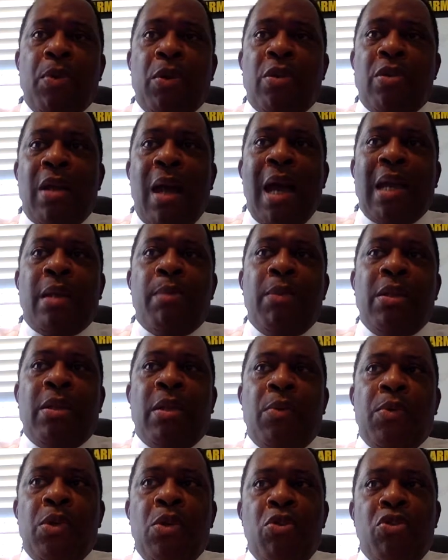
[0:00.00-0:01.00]
your document
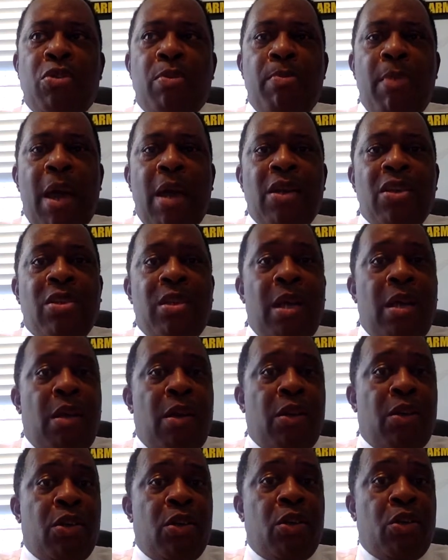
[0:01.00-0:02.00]
that we use to manage that
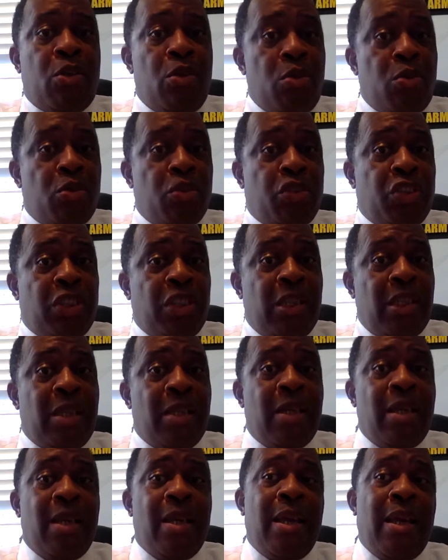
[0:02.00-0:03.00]
under the Google Sheet,